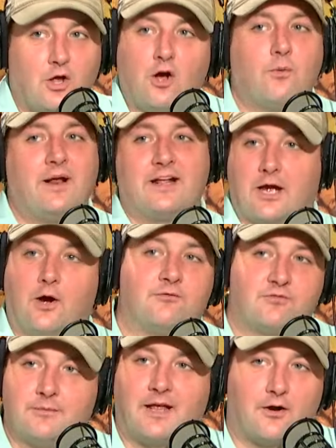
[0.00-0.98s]
Long way to go
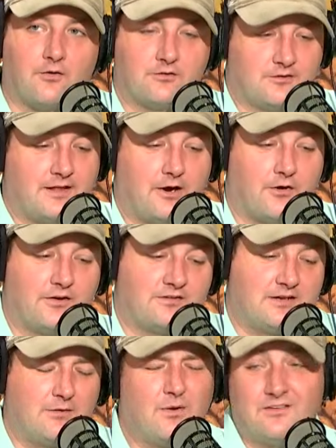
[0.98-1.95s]
from that to that early sign.